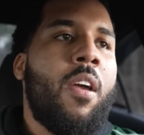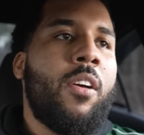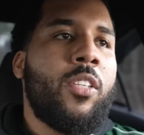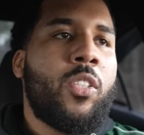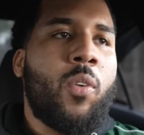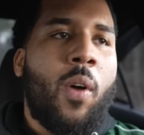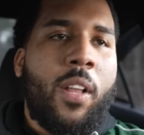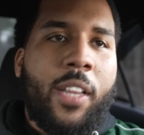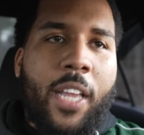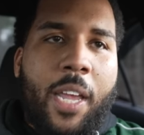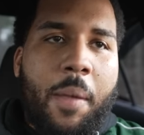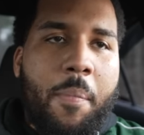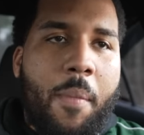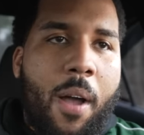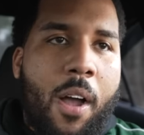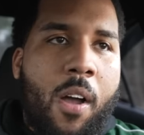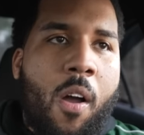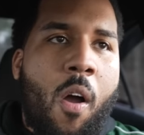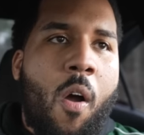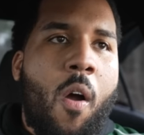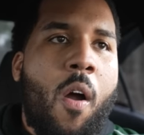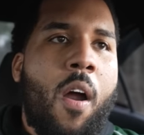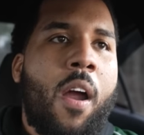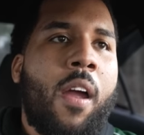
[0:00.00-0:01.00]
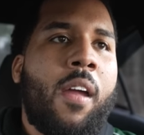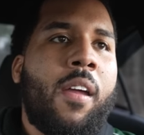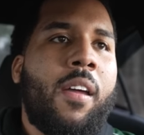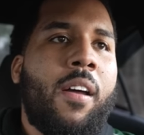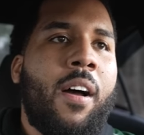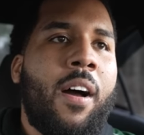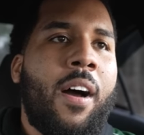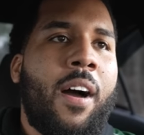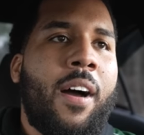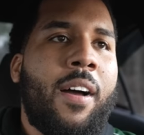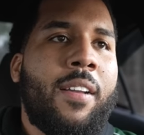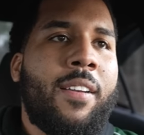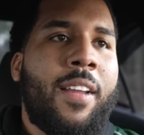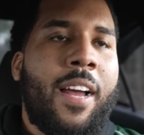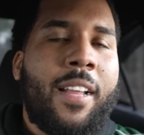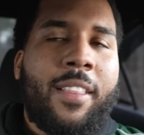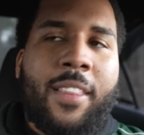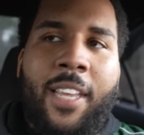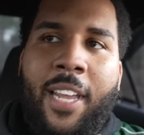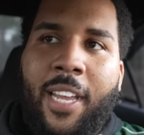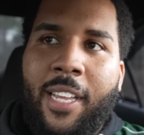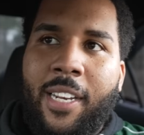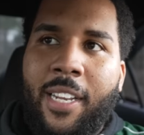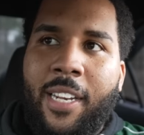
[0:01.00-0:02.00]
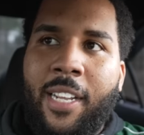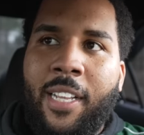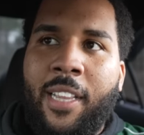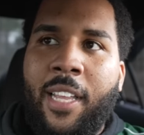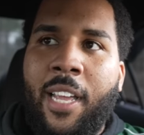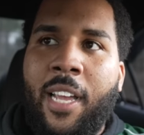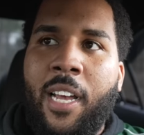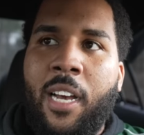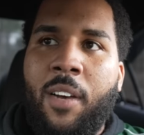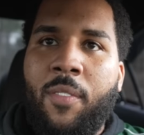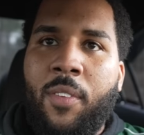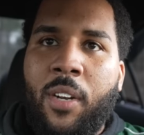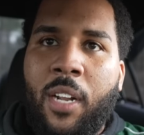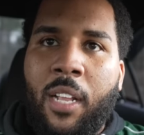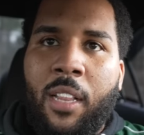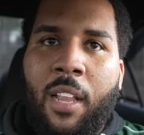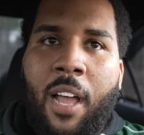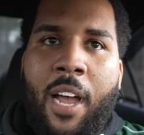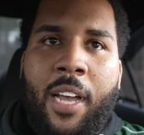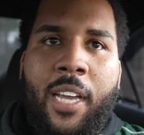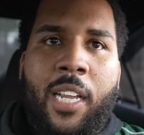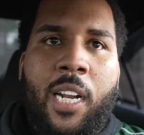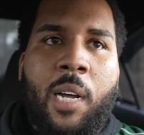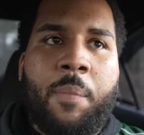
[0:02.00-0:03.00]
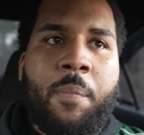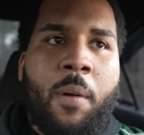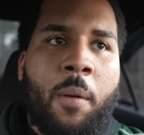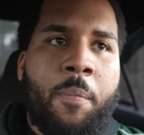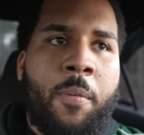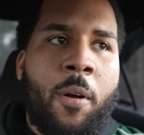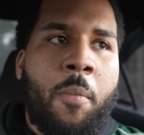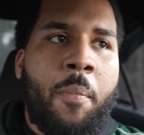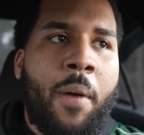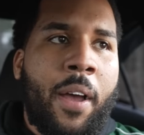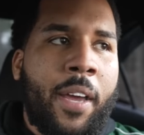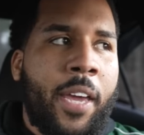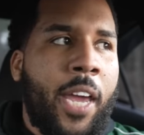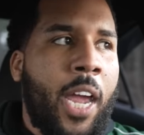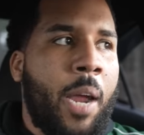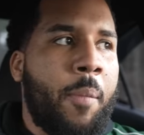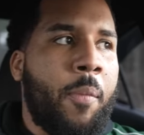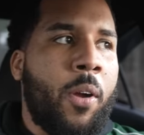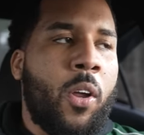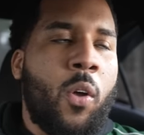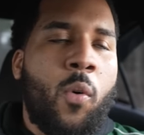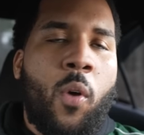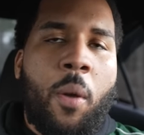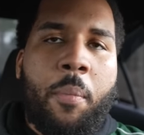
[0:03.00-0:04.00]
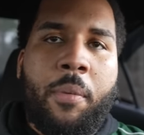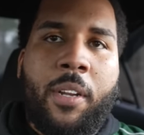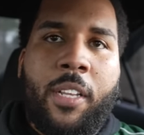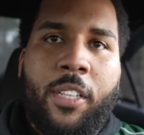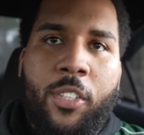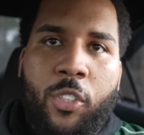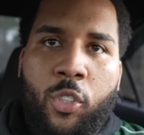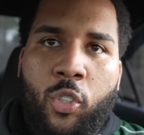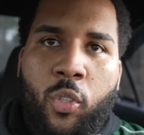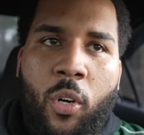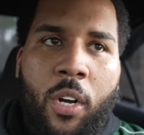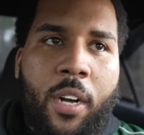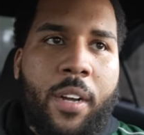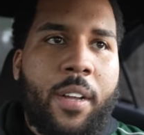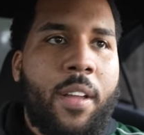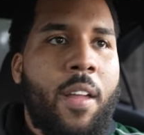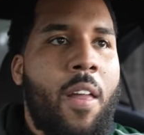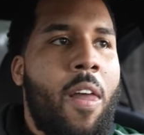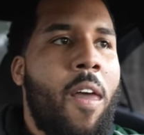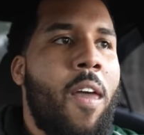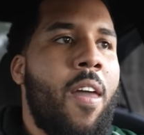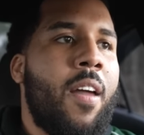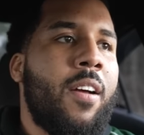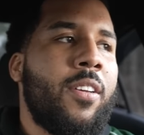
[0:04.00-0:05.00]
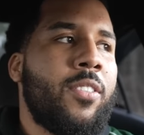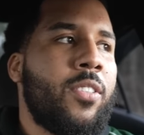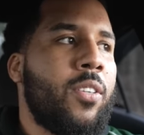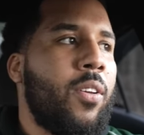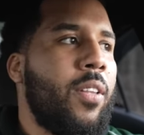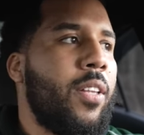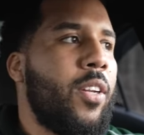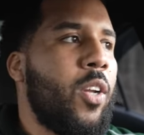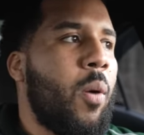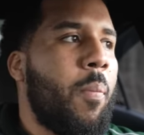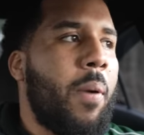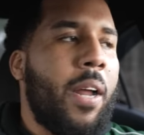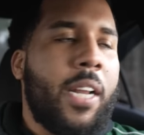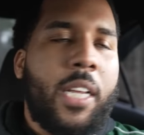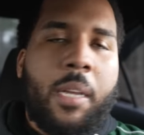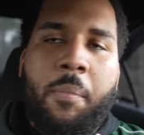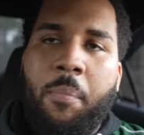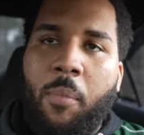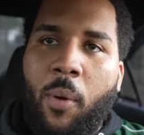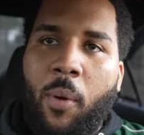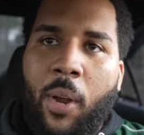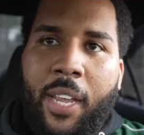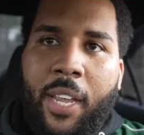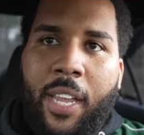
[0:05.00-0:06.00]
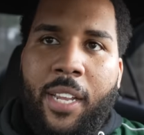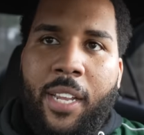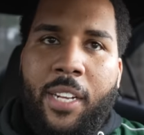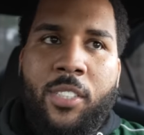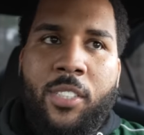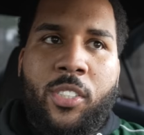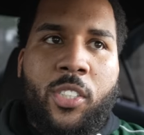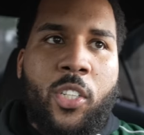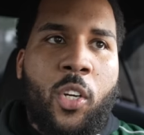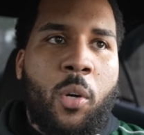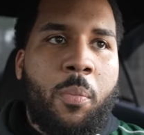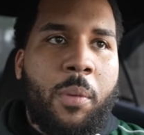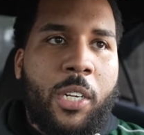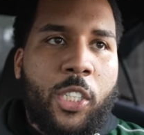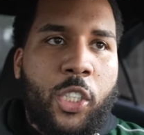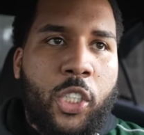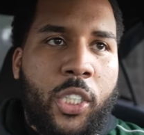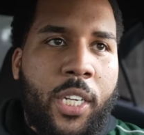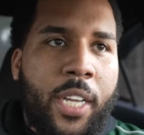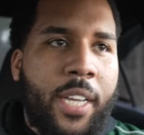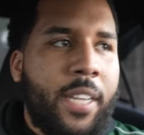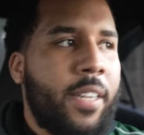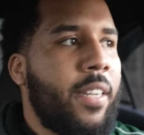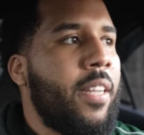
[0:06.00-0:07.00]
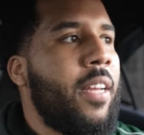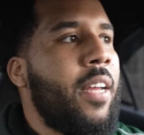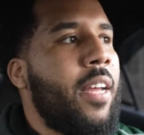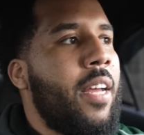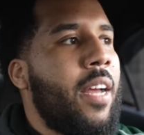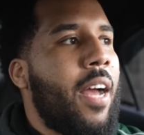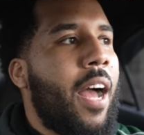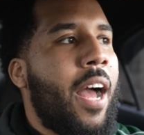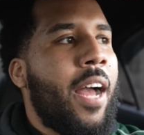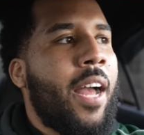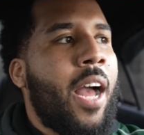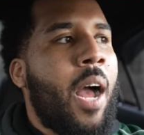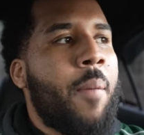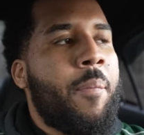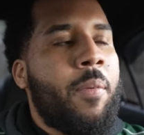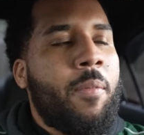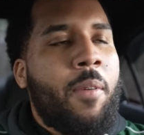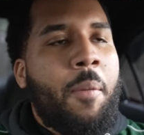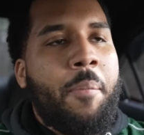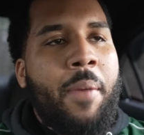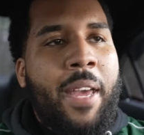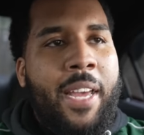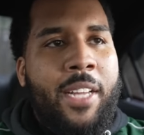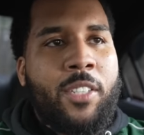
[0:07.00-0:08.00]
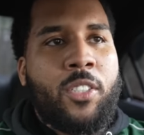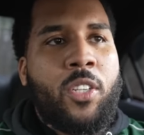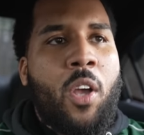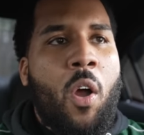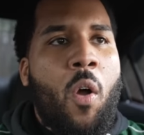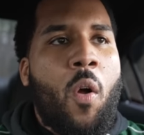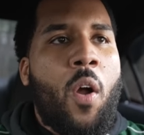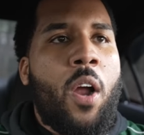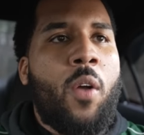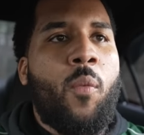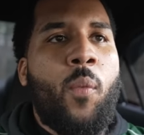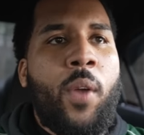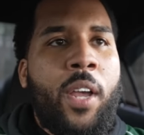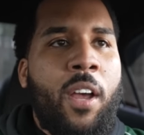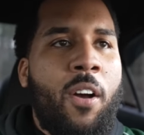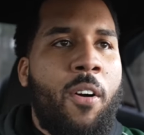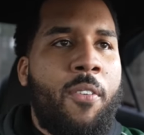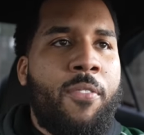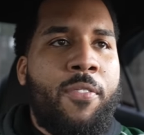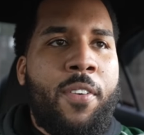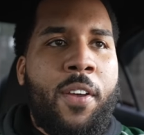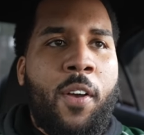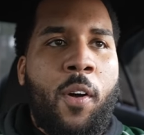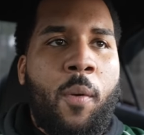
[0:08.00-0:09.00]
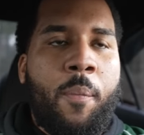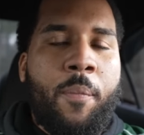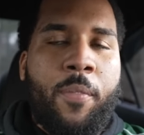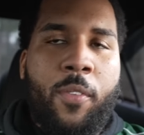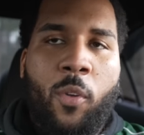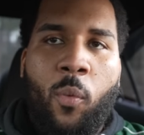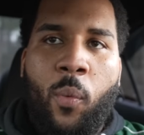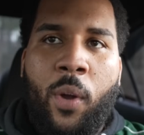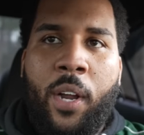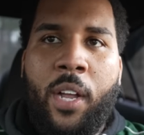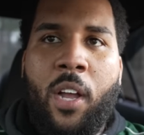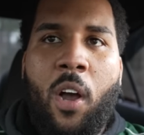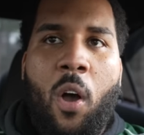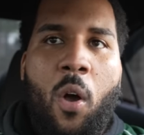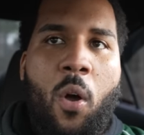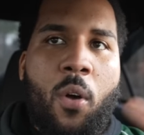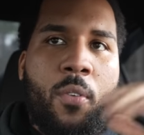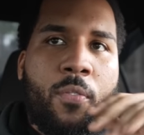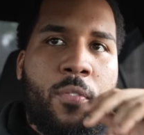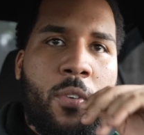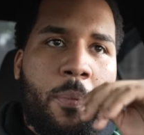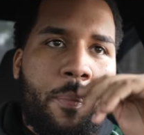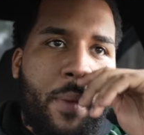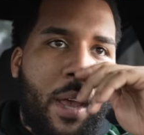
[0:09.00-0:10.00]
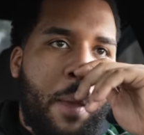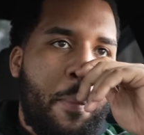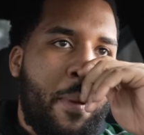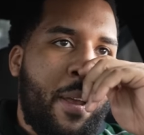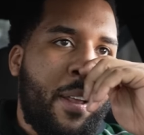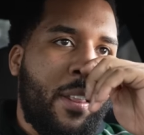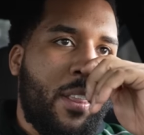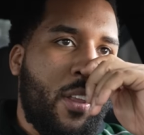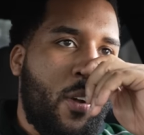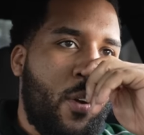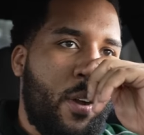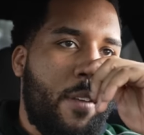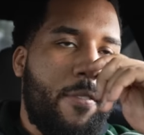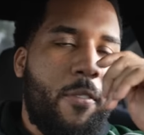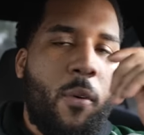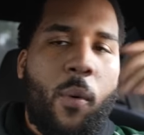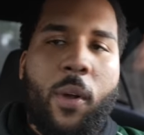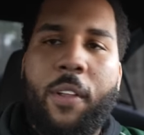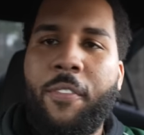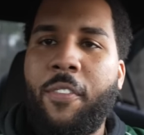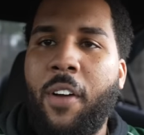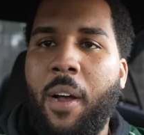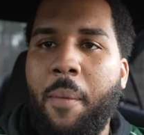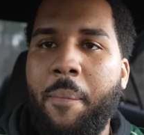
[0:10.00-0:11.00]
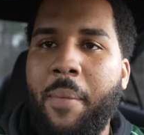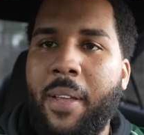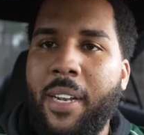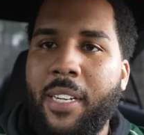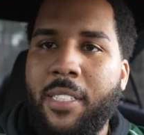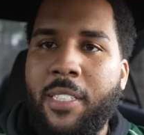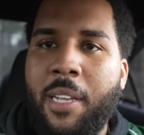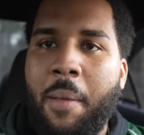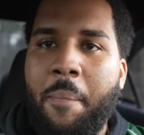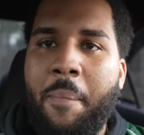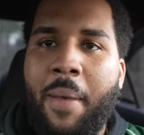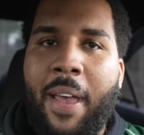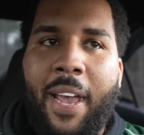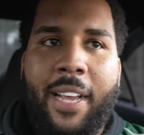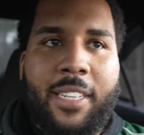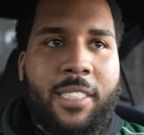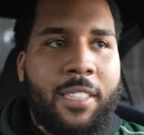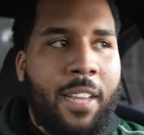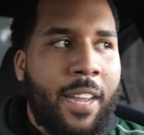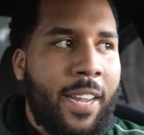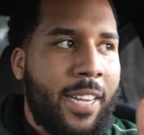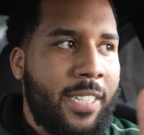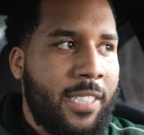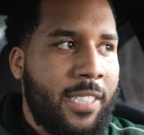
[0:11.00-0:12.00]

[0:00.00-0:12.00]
So I leave my car, not thinking anything of it. I lock it up. I put my camera equipment in the trunk so that nobody can break in and steal my shit. I hop in my man's car and we go film. We're gone for maybe 30, 45 minutes at max. Like,